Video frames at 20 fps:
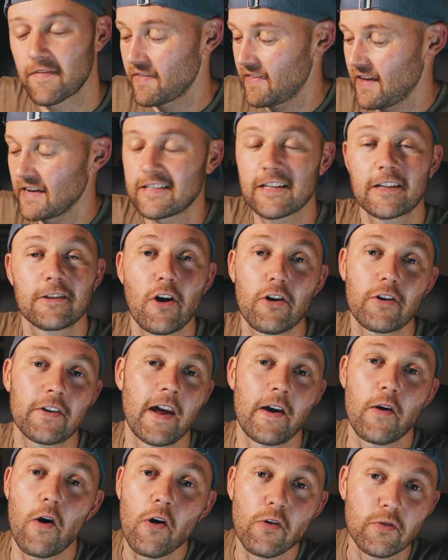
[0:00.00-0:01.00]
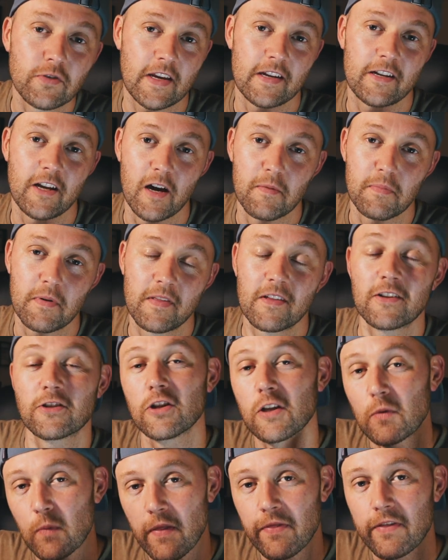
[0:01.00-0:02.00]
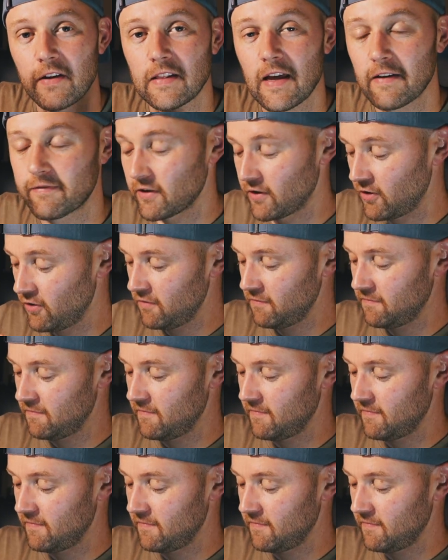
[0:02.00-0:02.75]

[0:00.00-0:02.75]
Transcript: That's the clock now all set up. There's only one thing left to do.